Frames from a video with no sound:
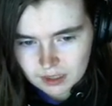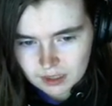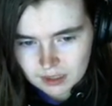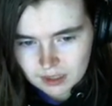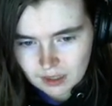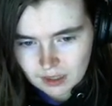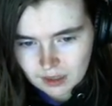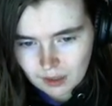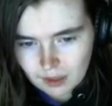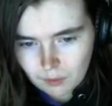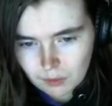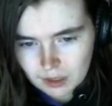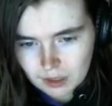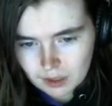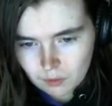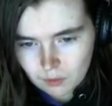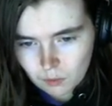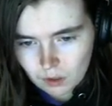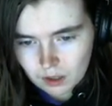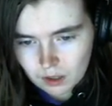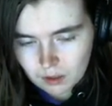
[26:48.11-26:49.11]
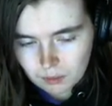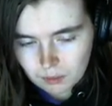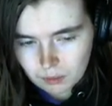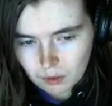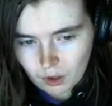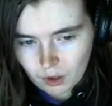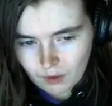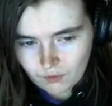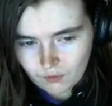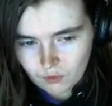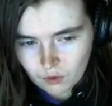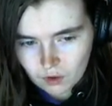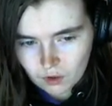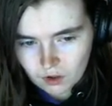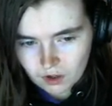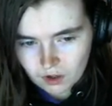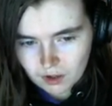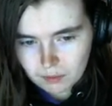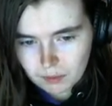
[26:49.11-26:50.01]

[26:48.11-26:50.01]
It's not that we didn't want to applaud for her,